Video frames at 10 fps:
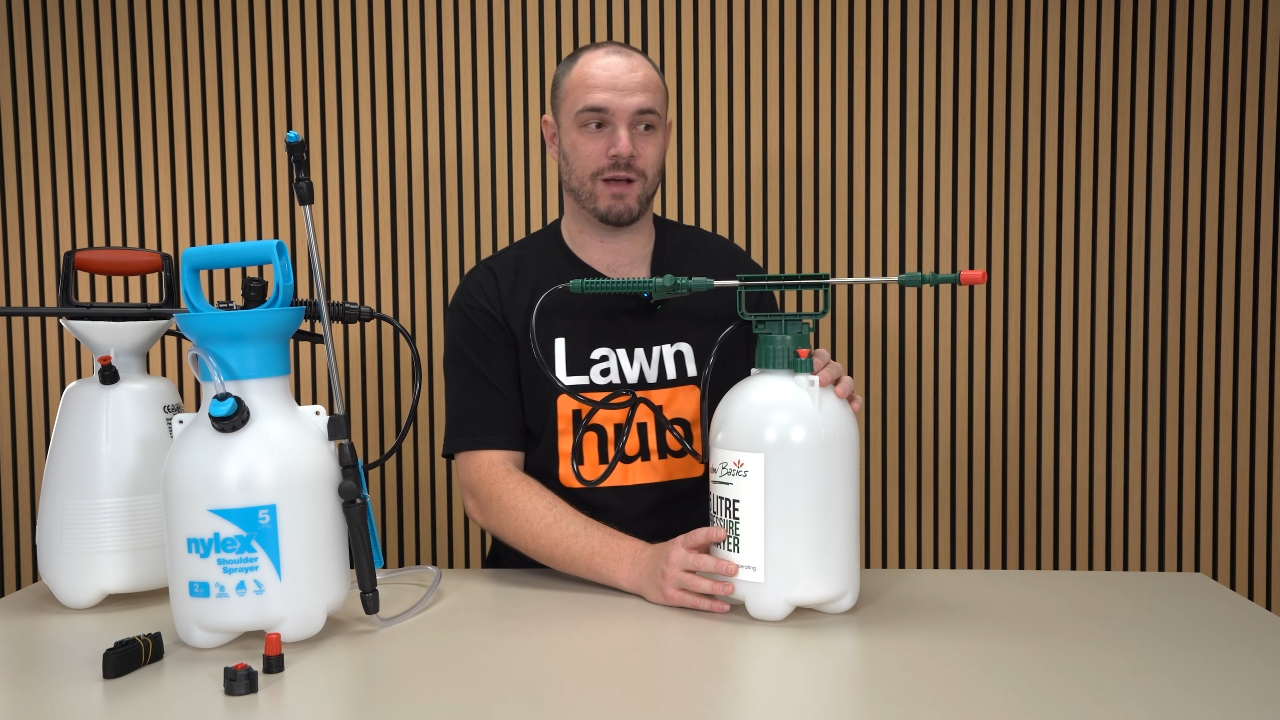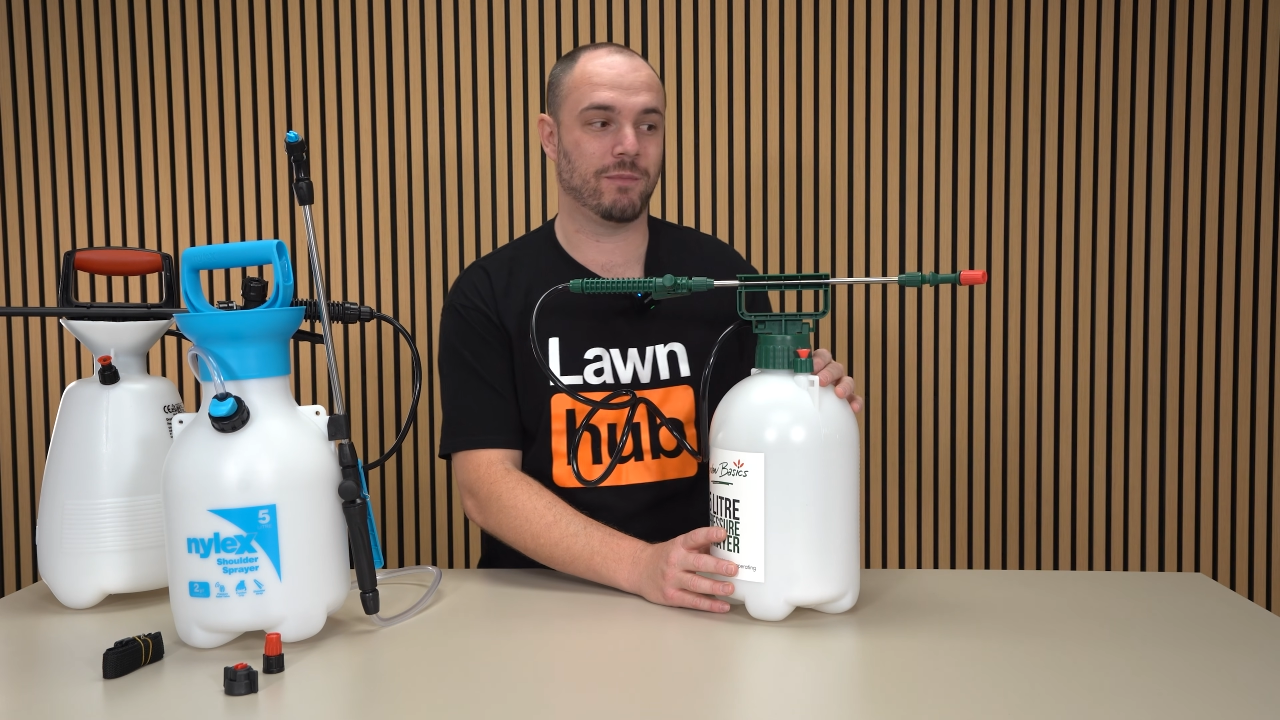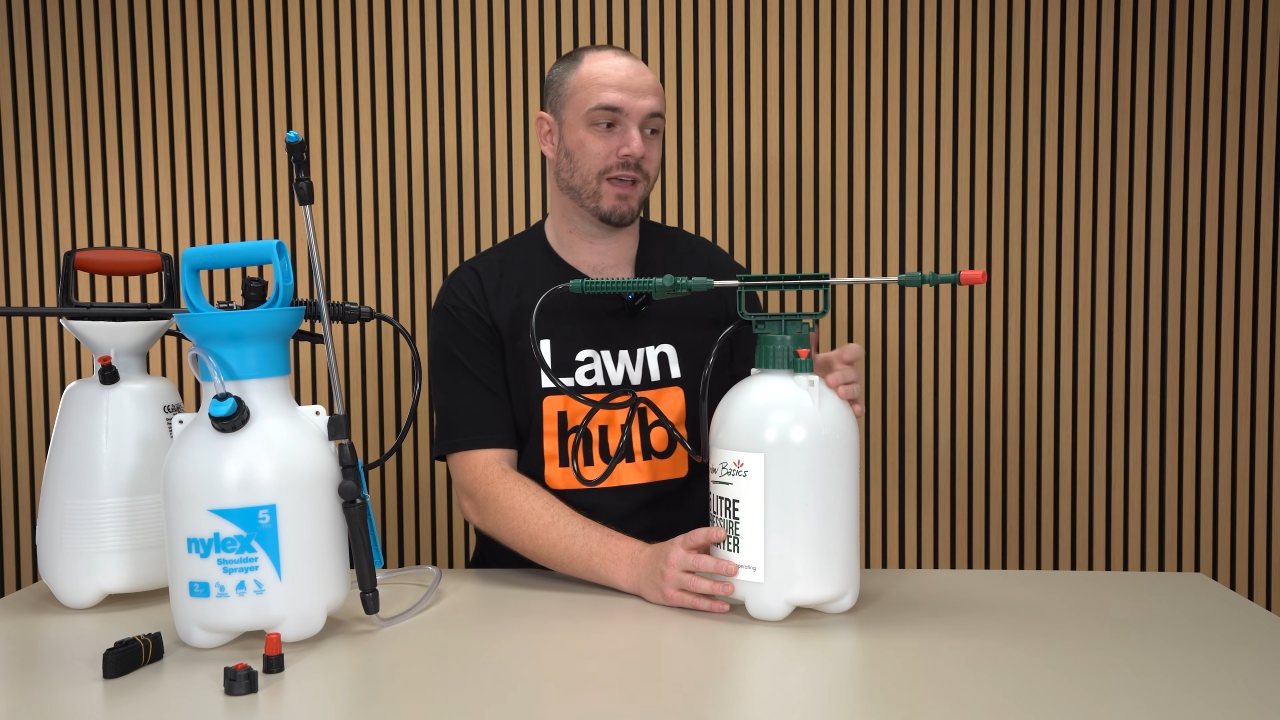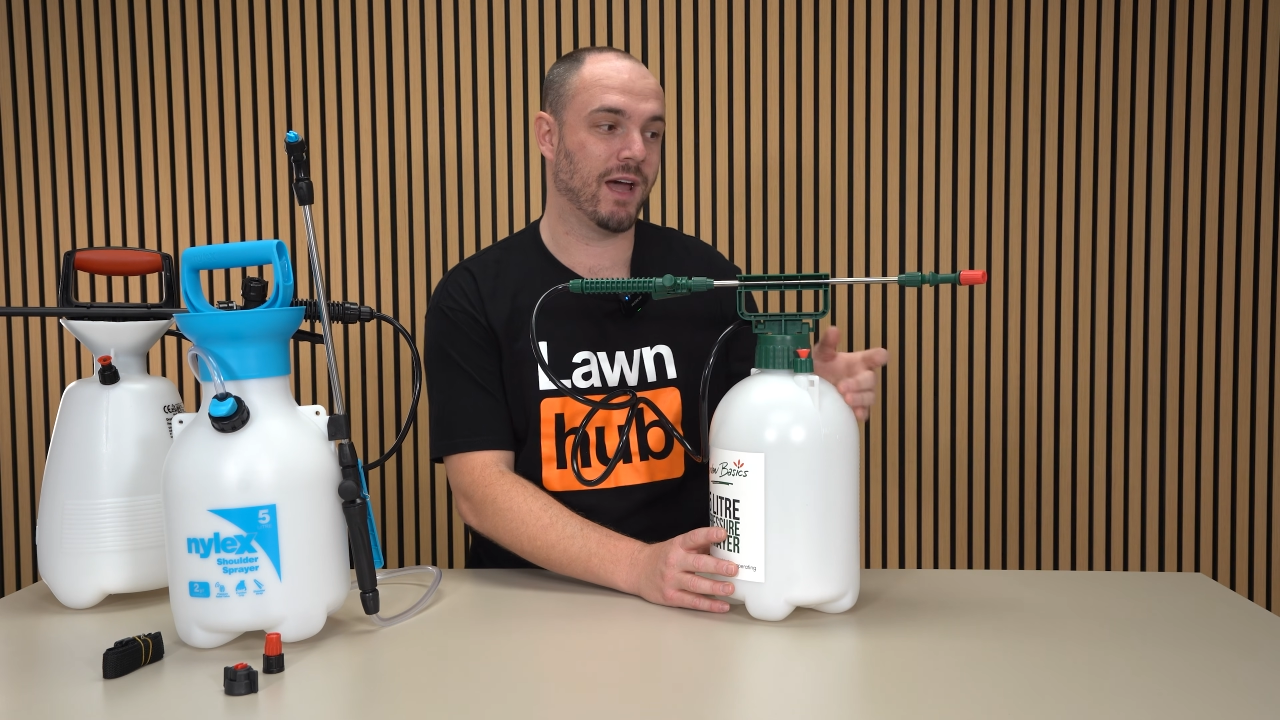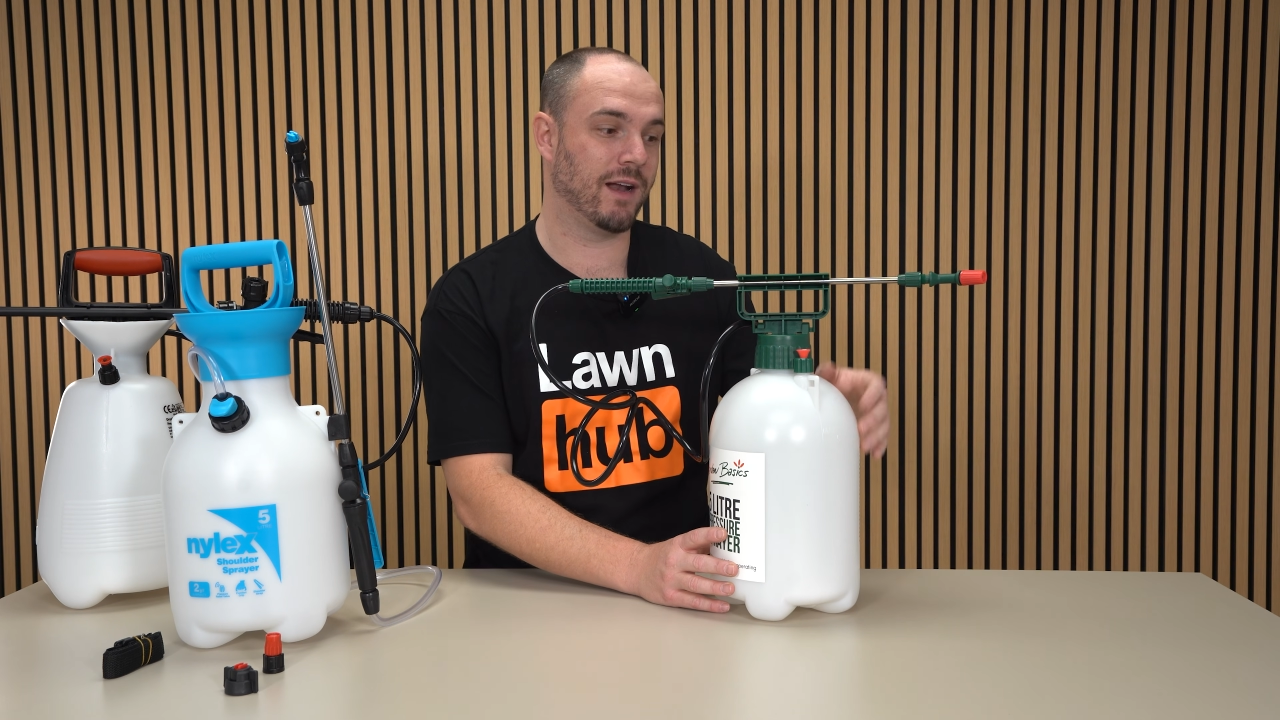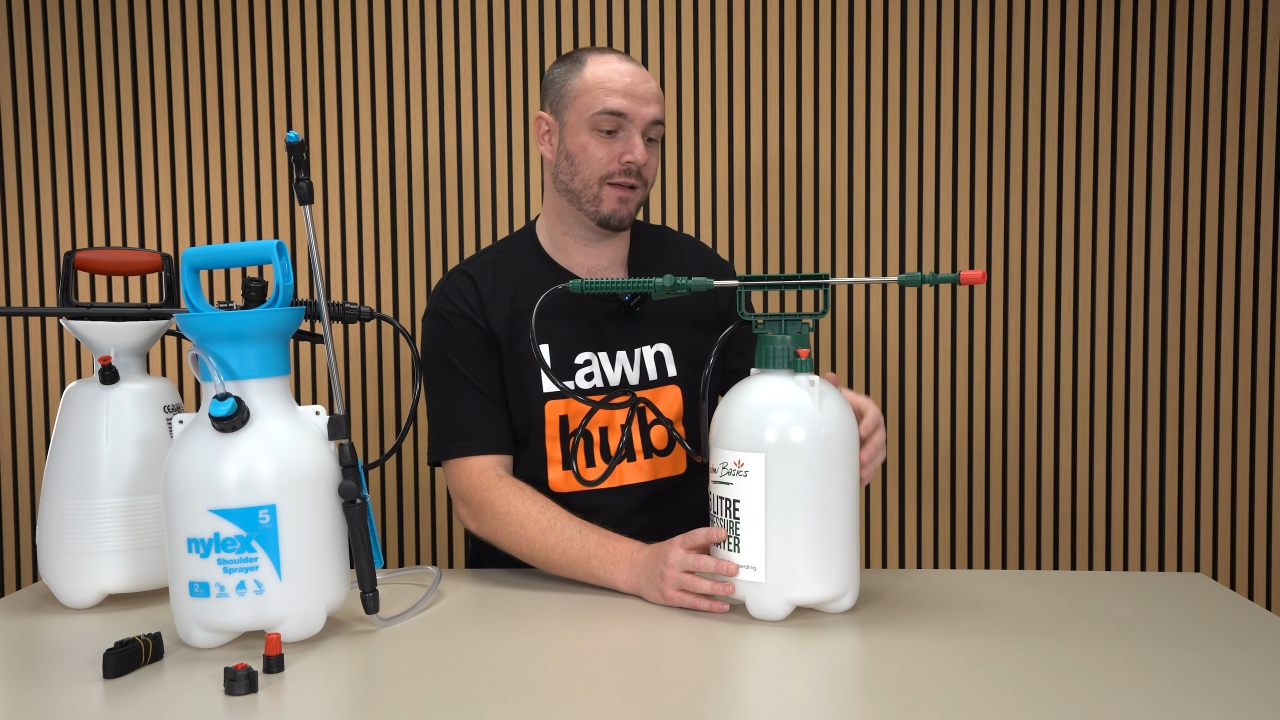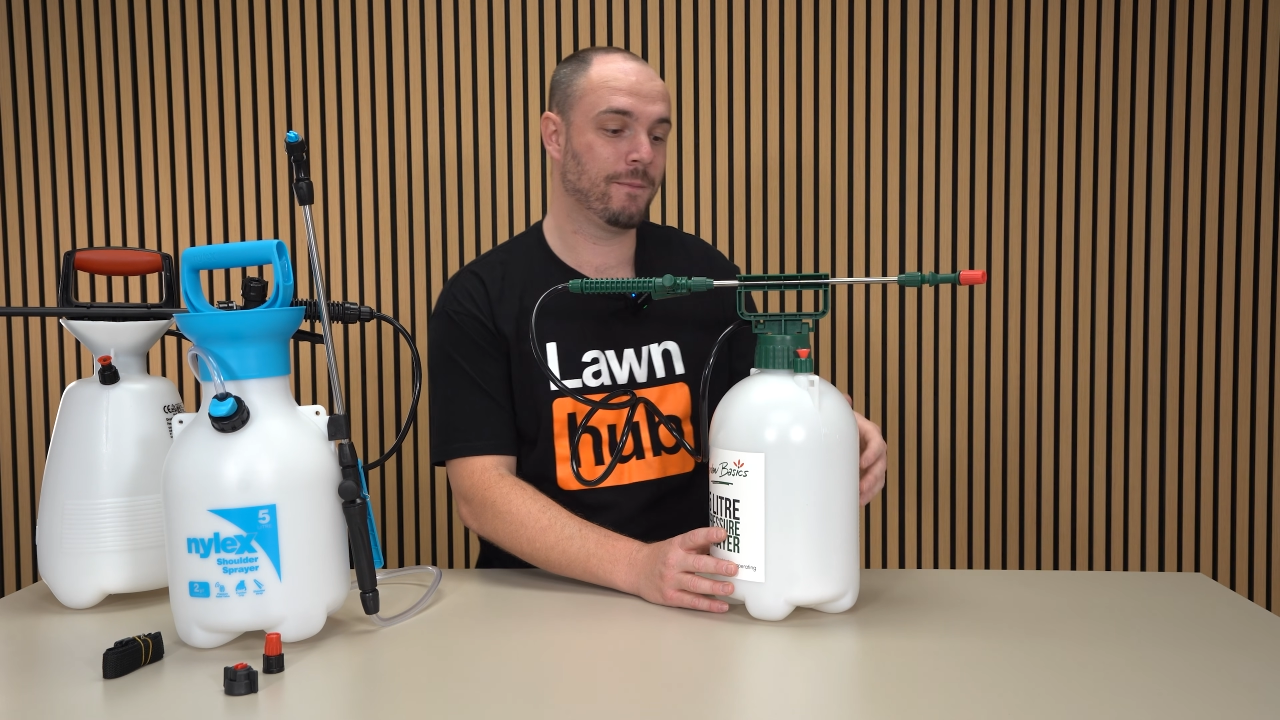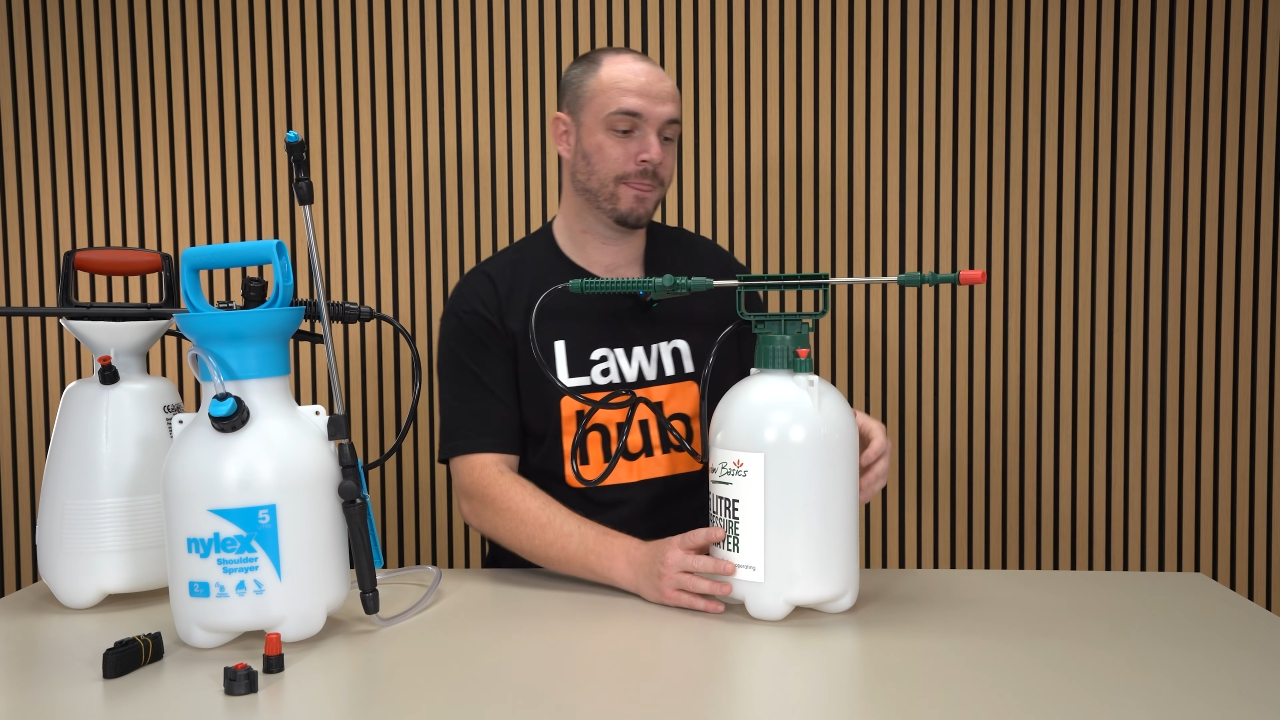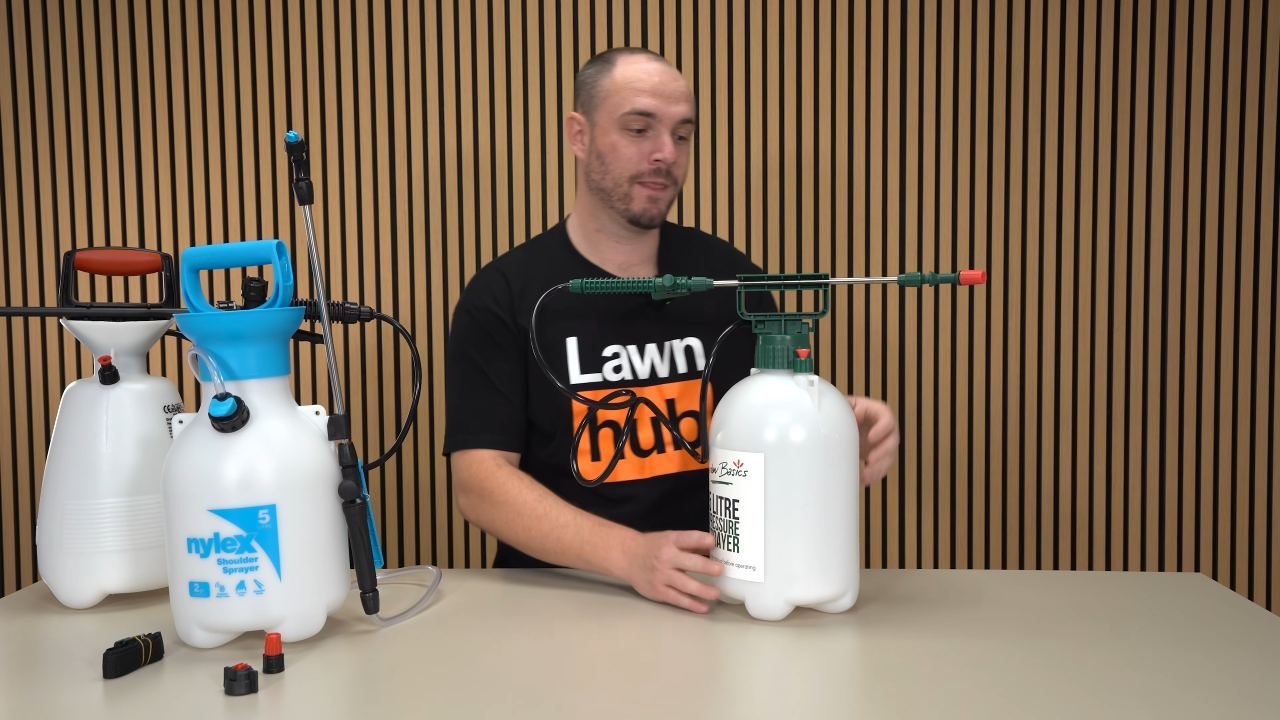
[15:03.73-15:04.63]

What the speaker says: applicator.